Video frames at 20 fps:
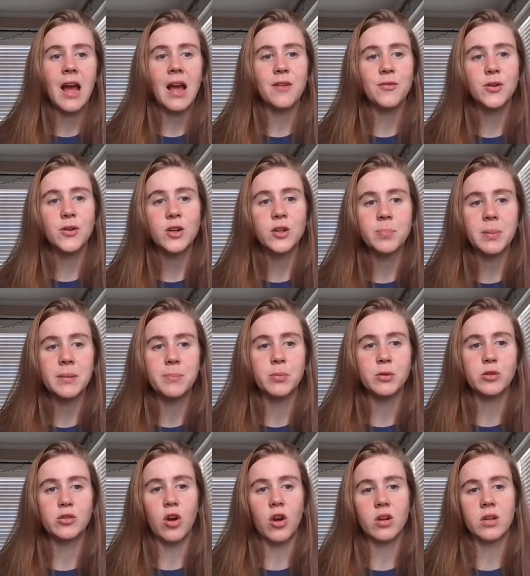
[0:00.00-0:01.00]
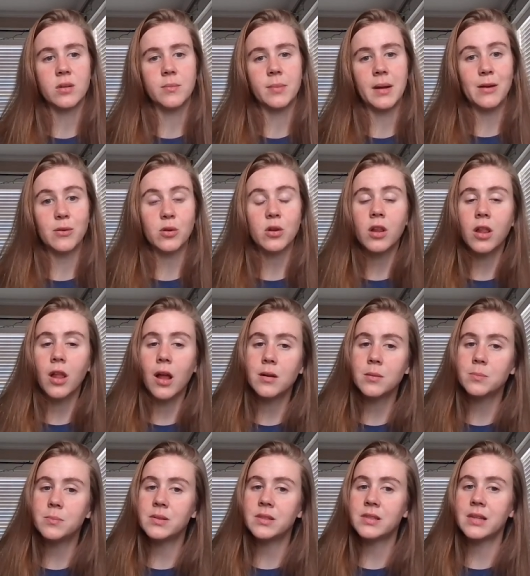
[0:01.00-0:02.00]
I've heard people talk about
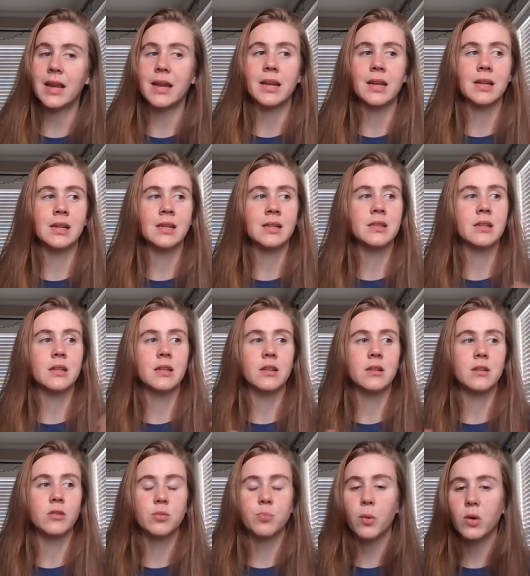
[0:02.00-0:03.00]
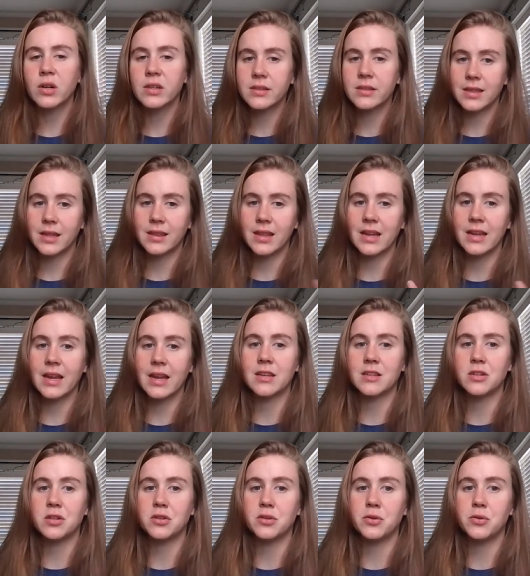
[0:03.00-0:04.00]
clubs and sports that they
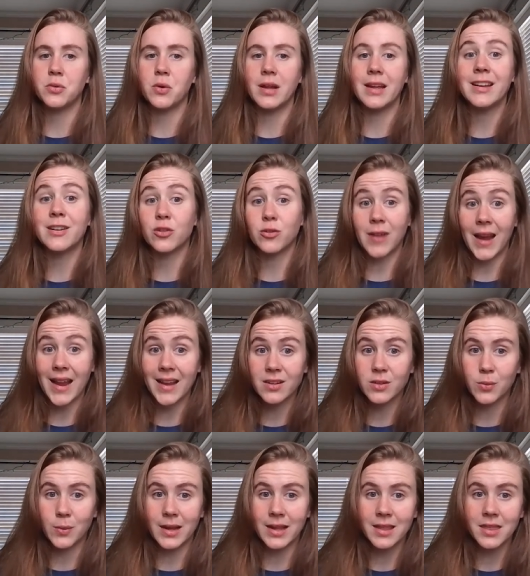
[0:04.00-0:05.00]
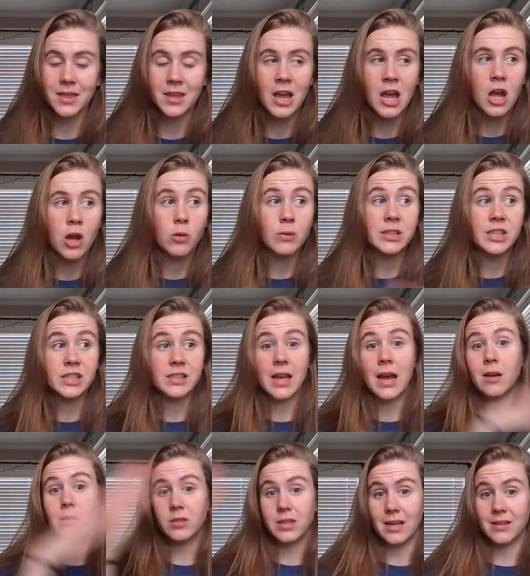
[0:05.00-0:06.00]
get to interact with, which is
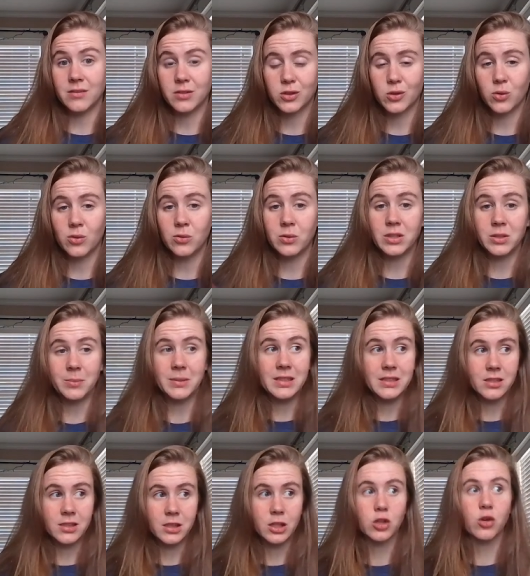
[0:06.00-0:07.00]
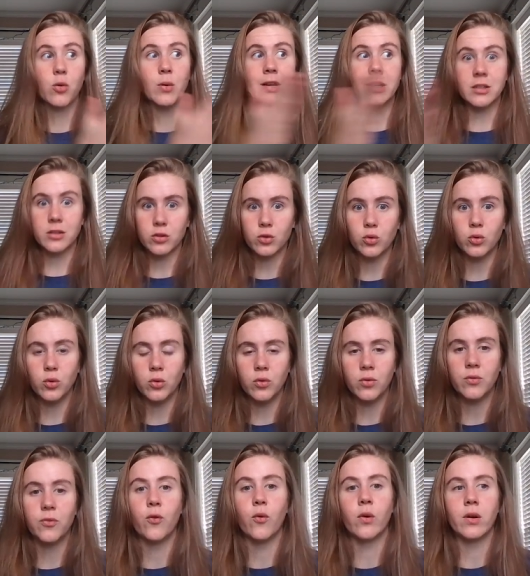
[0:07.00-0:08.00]
outside of school, which means they're going to
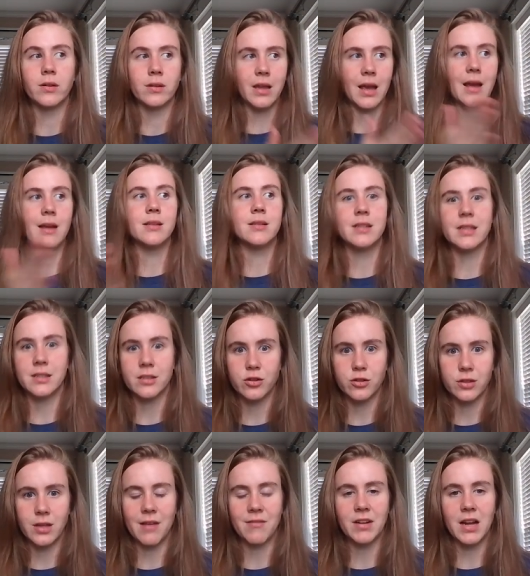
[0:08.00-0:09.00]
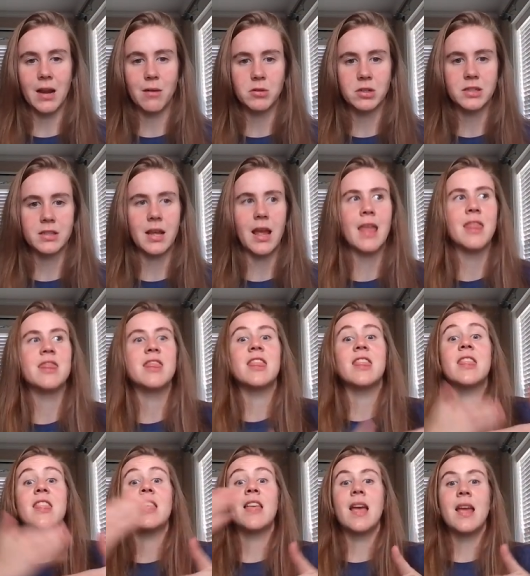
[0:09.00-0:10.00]
school for that six or seven hours and
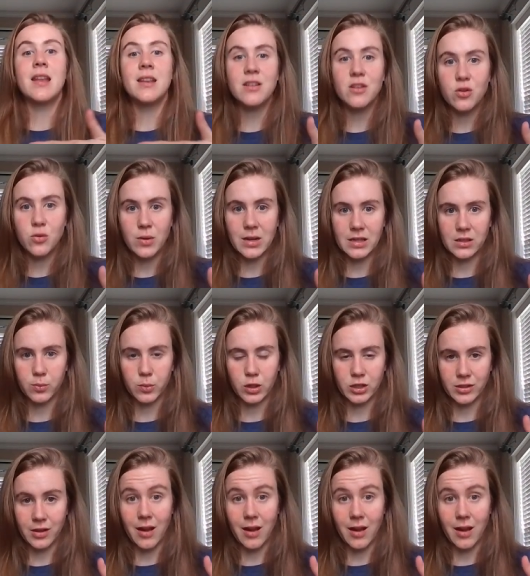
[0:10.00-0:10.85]
then doing sports